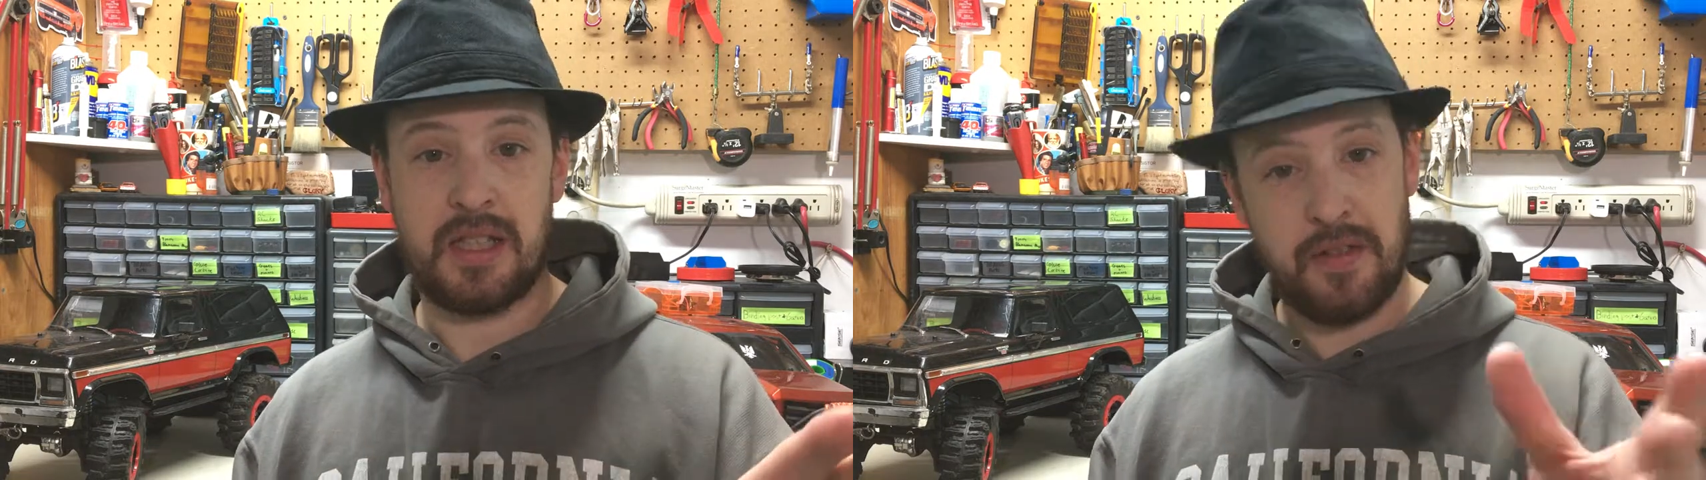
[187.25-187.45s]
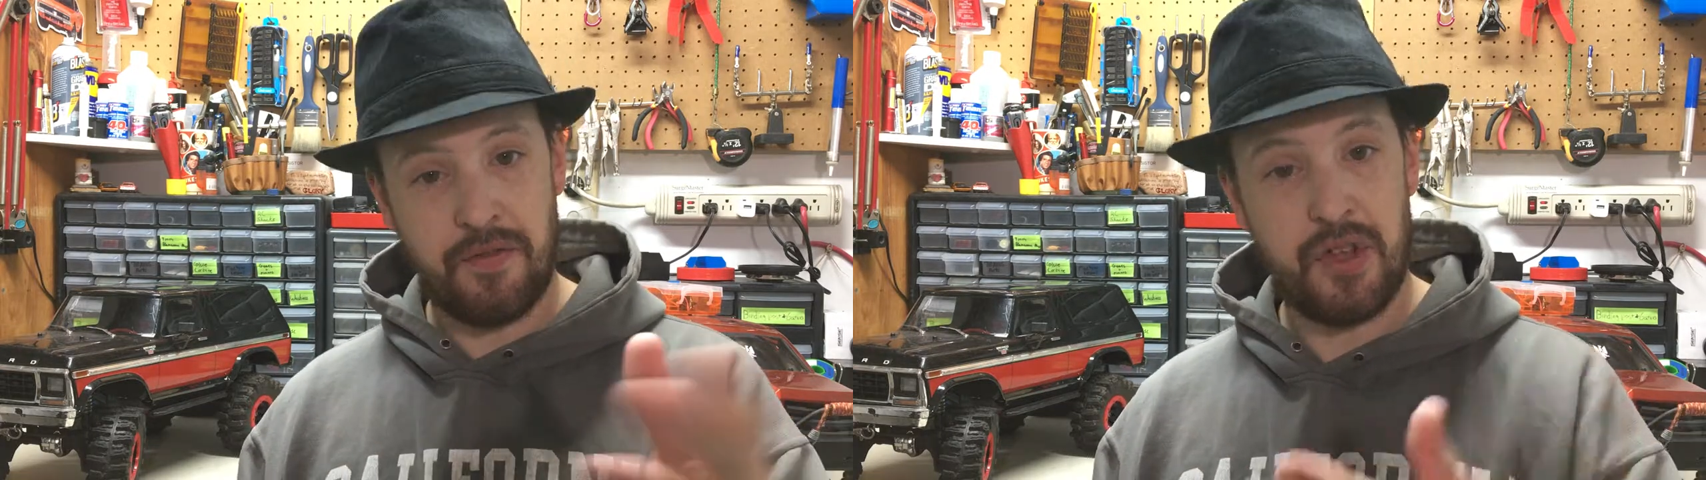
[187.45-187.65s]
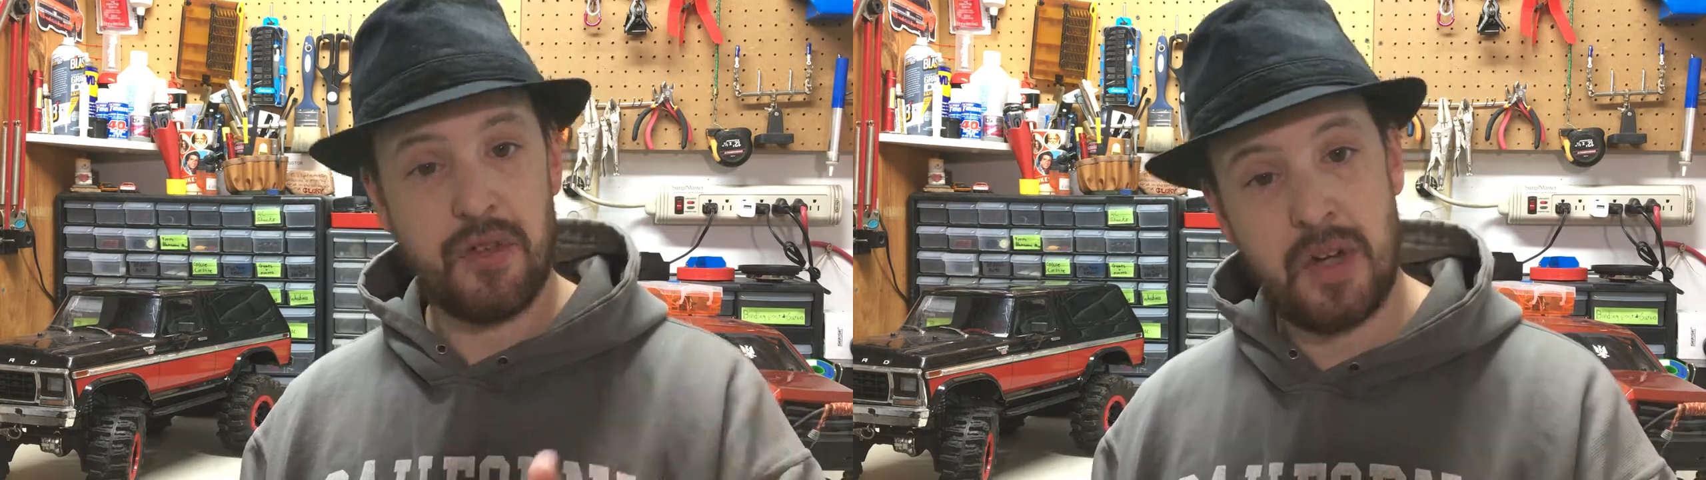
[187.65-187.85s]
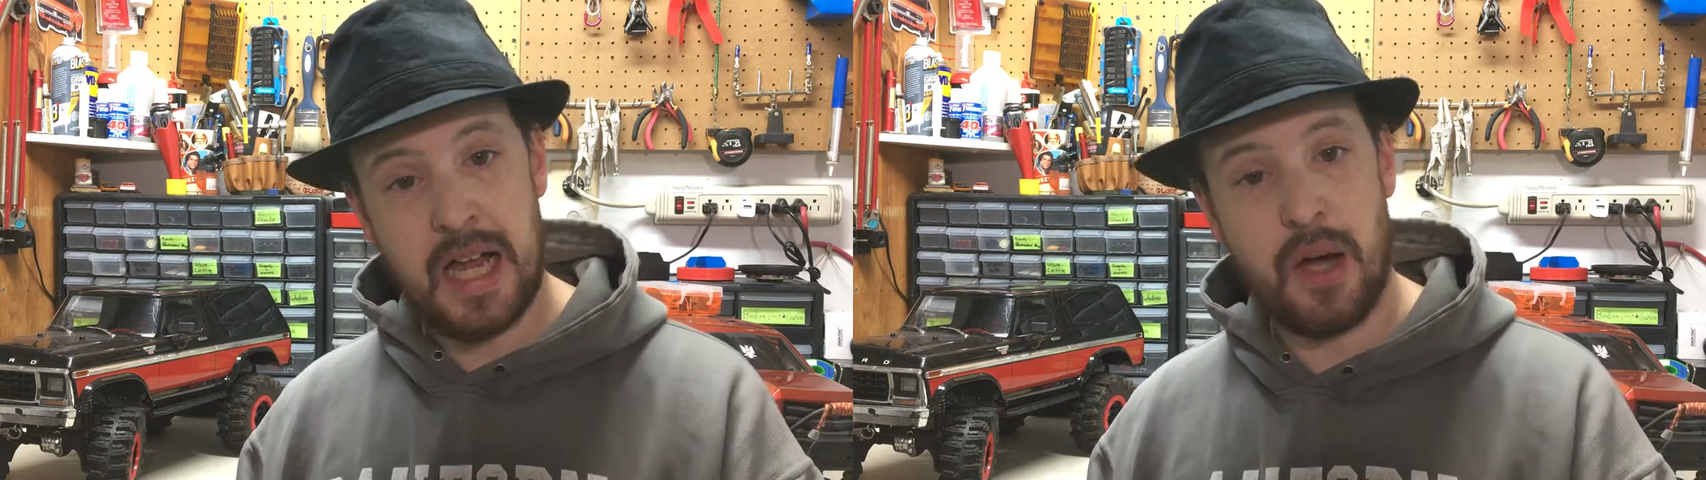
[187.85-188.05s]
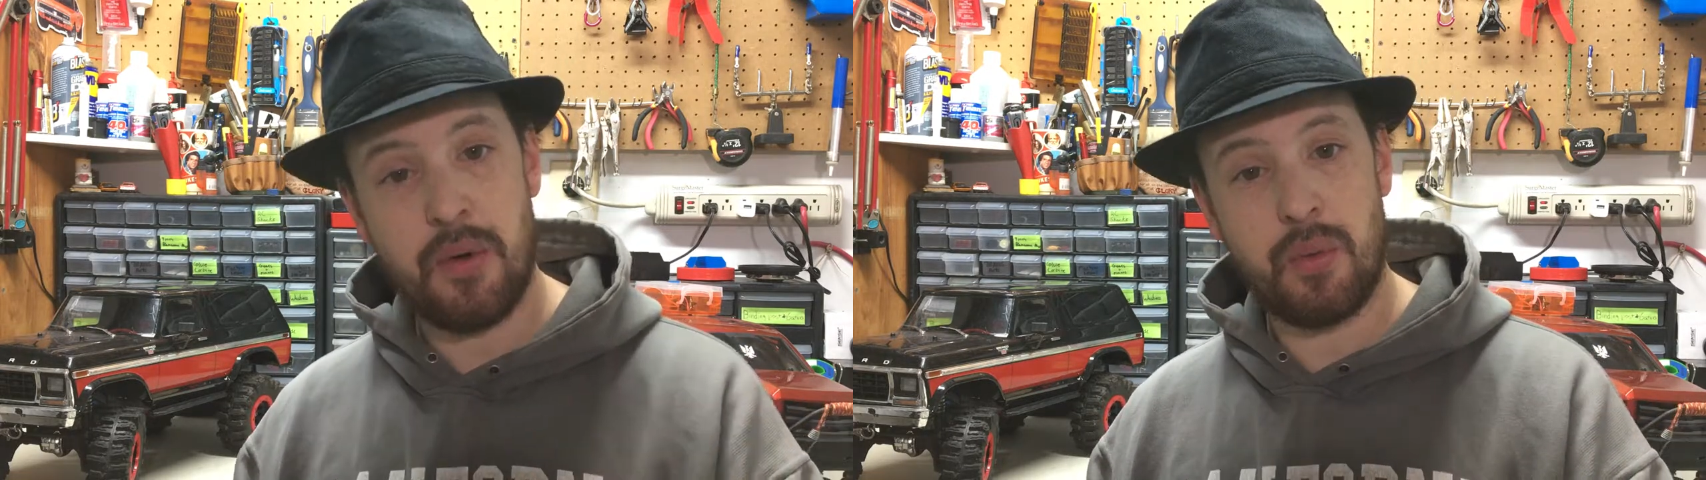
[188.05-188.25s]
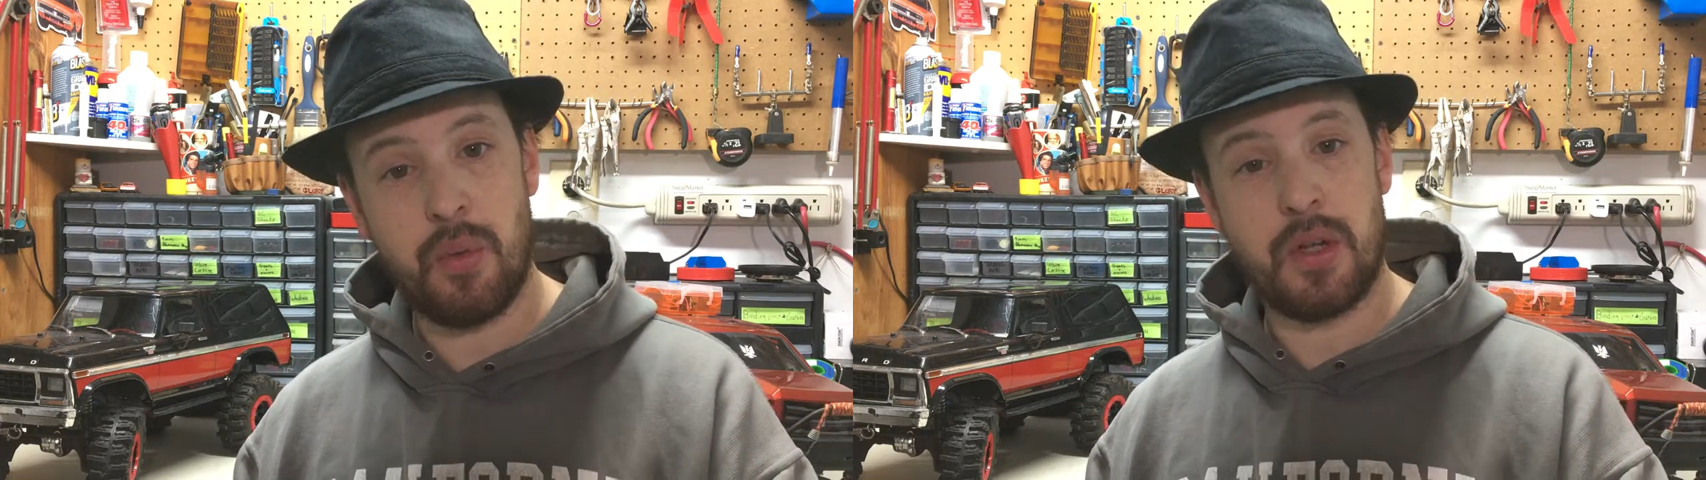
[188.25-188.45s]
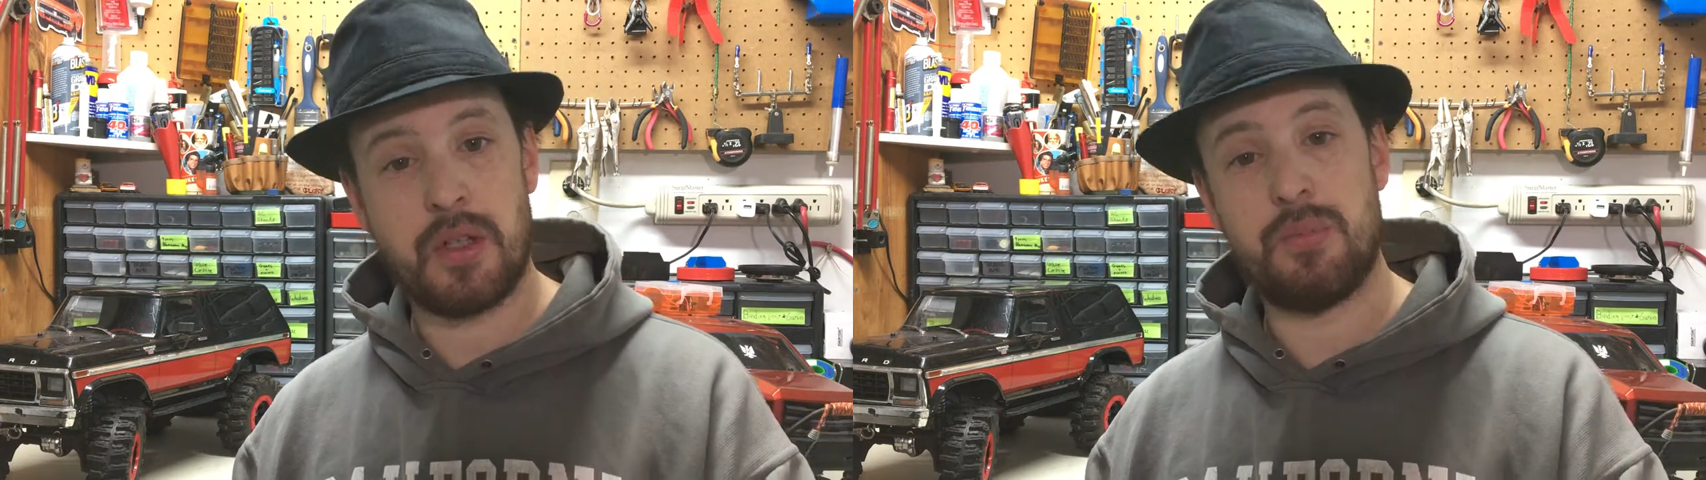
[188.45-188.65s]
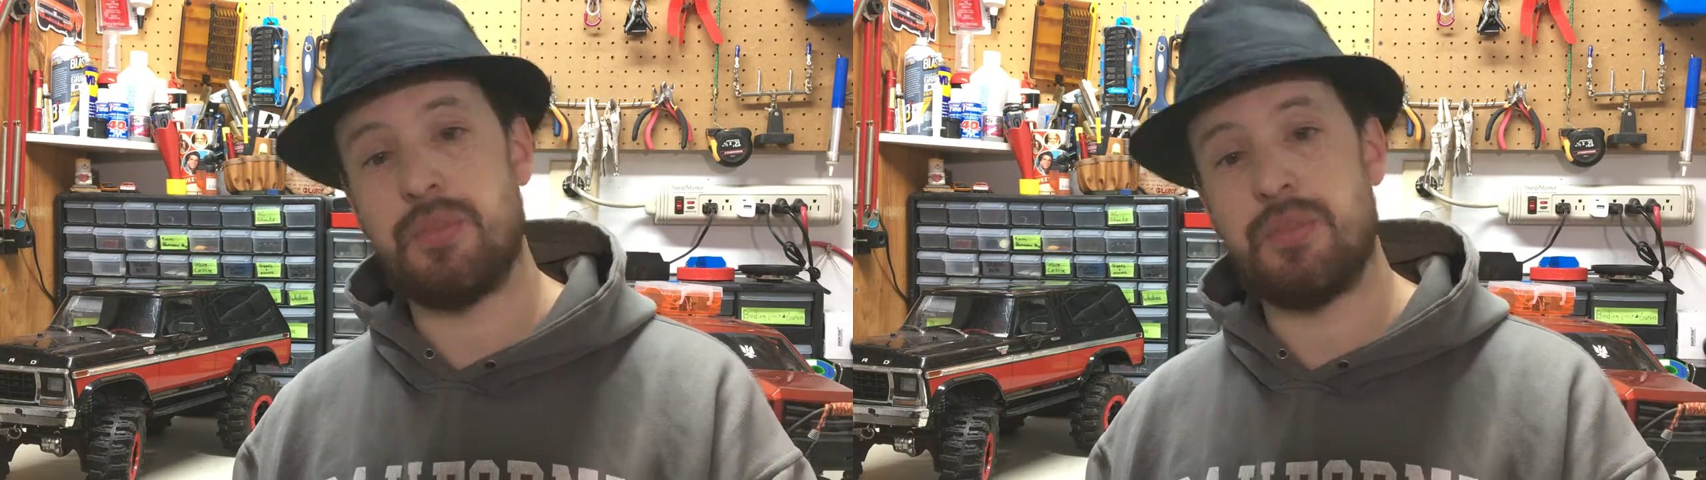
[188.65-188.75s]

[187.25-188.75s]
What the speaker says: get a feel for how it works